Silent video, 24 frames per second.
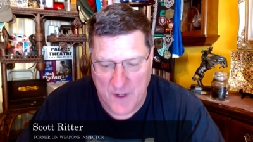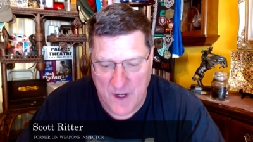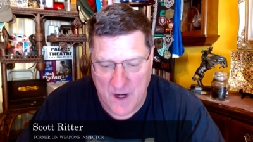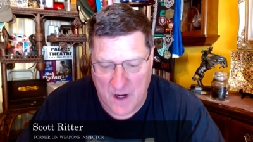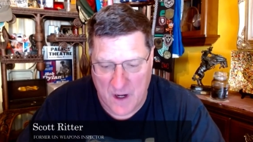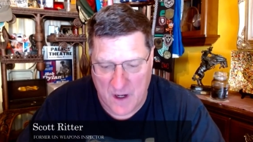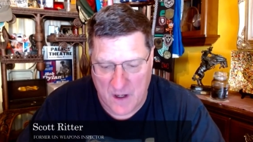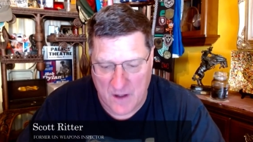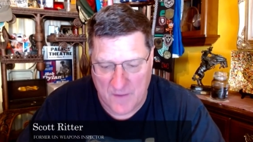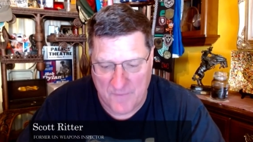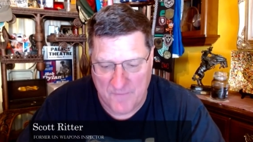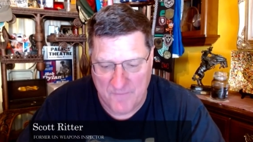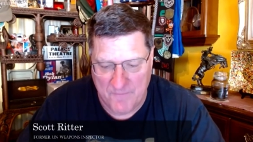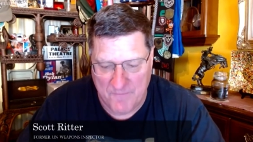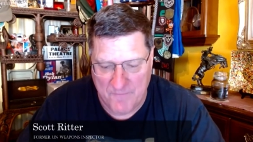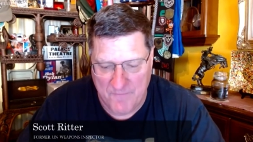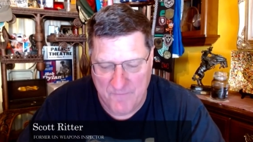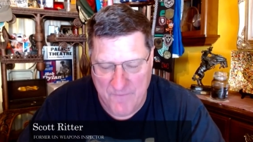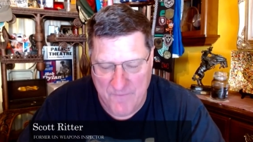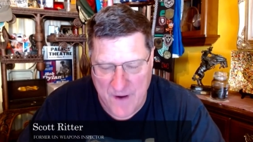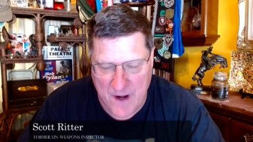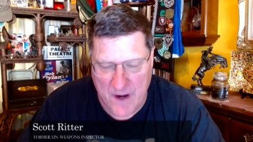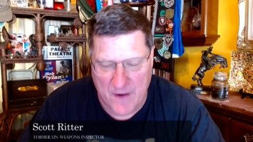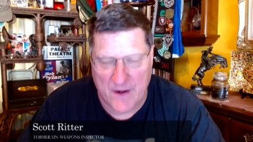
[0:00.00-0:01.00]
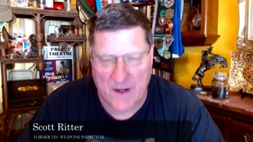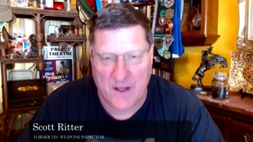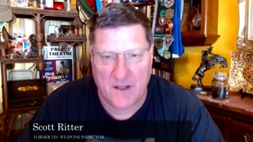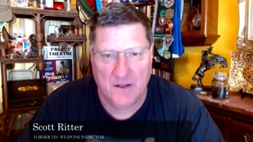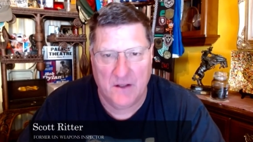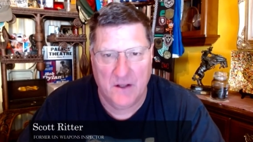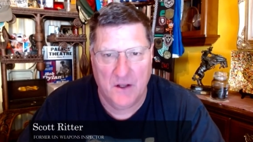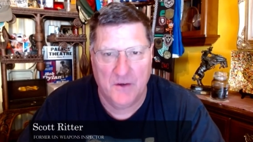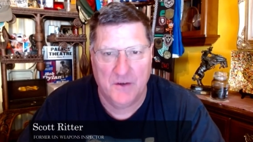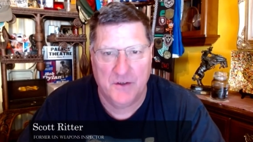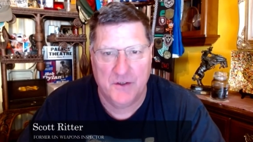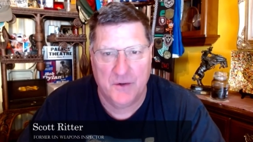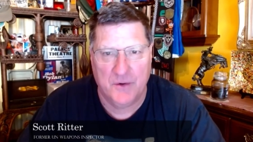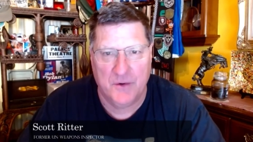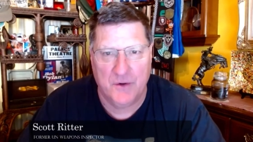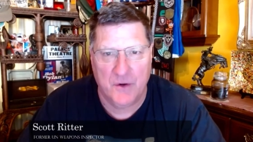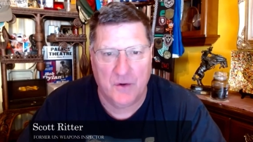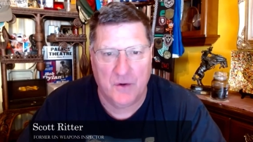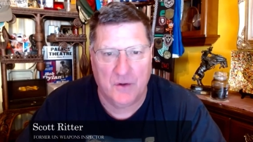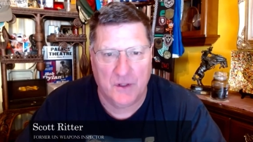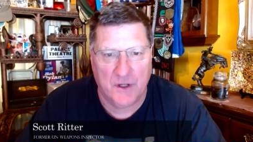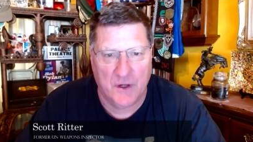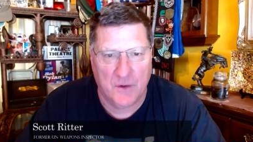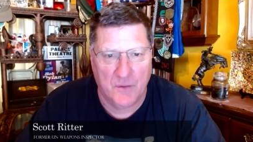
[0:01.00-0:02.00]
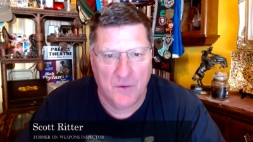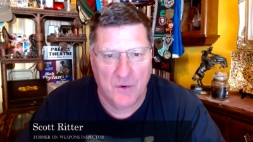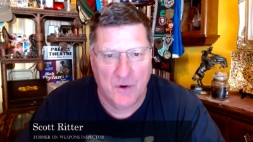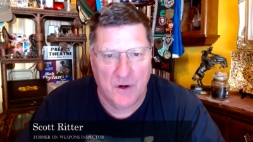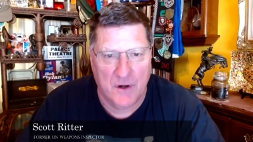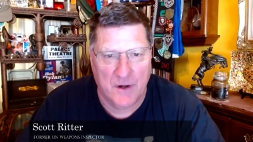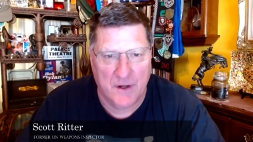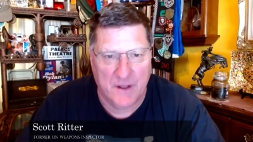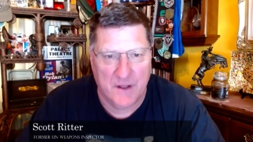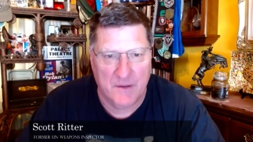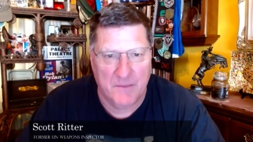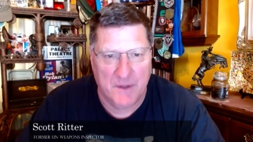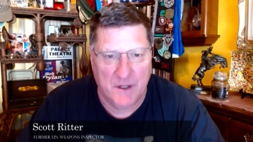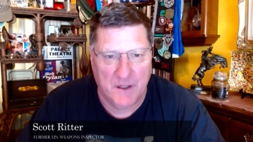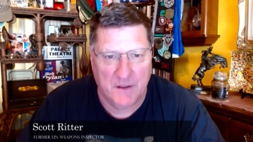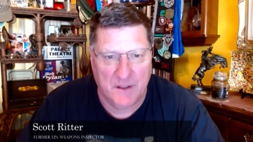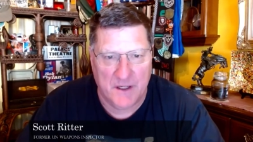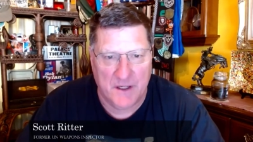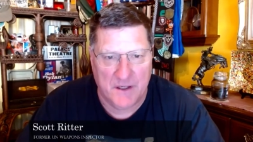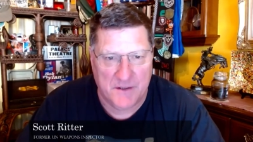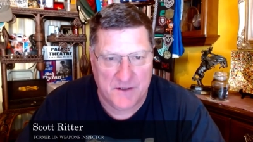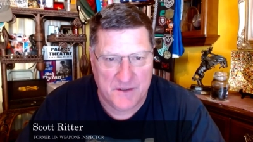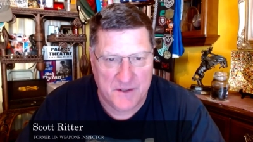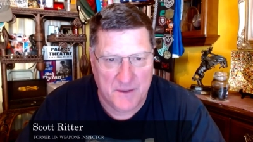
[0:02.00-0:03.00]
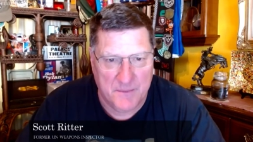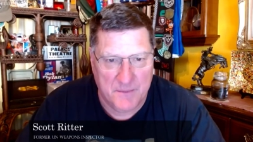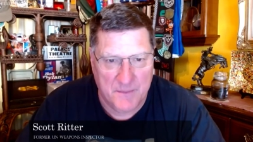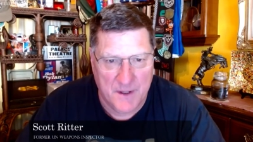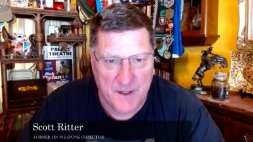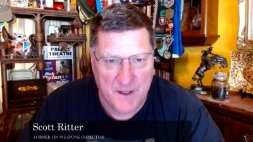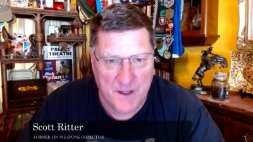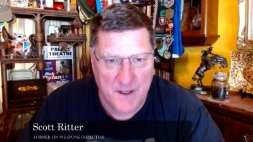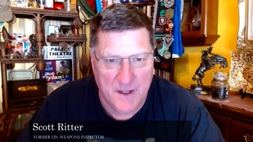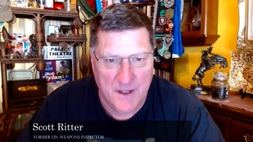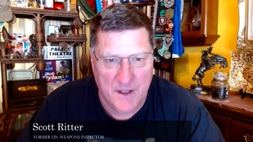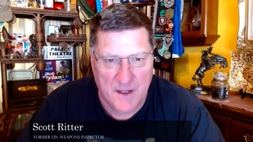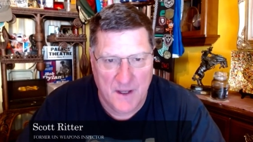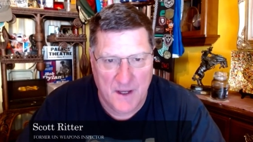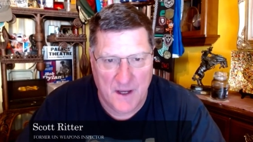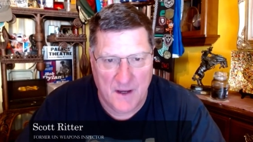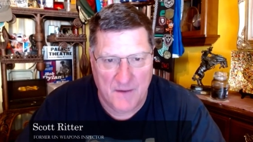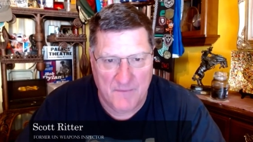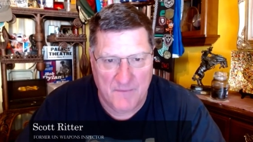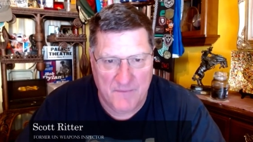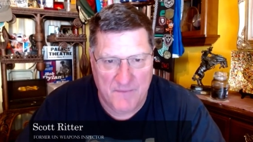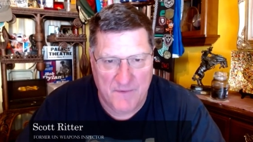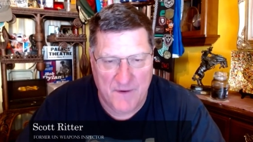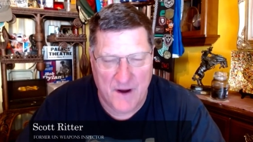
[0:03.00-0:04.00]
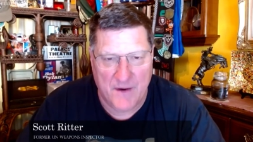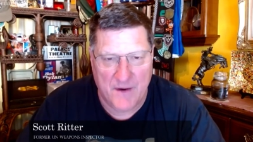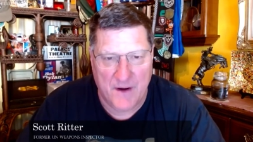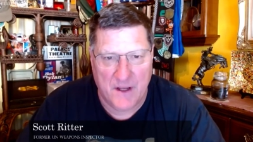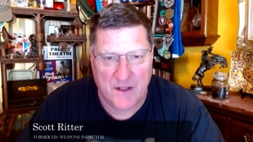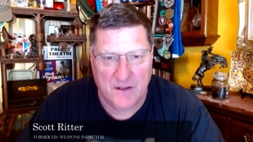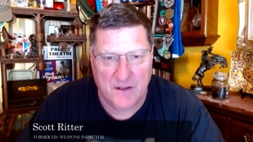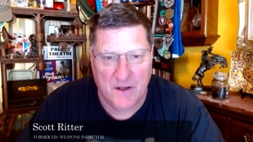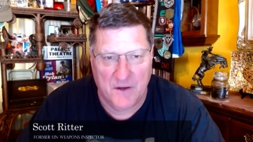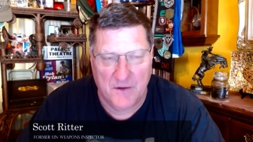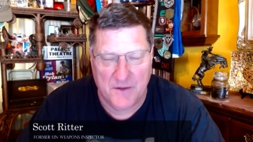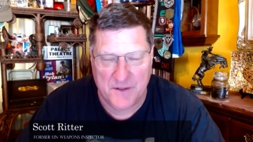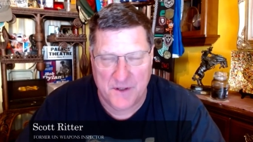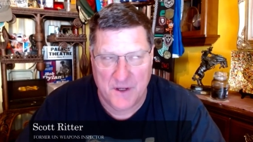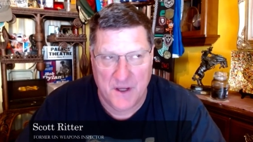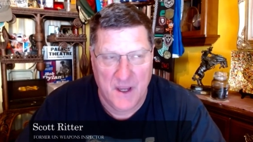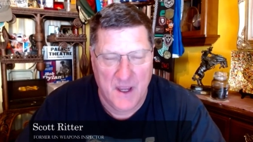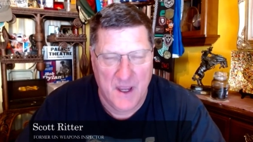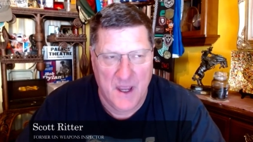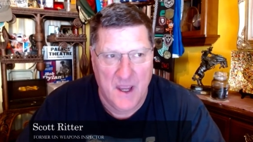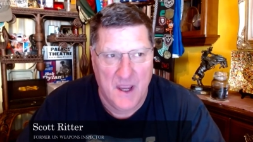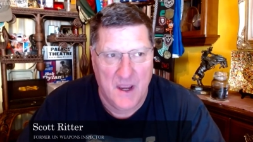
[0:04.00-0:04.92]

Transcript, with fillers: We are very close to a nuclear war in the Middle East, uh, very close.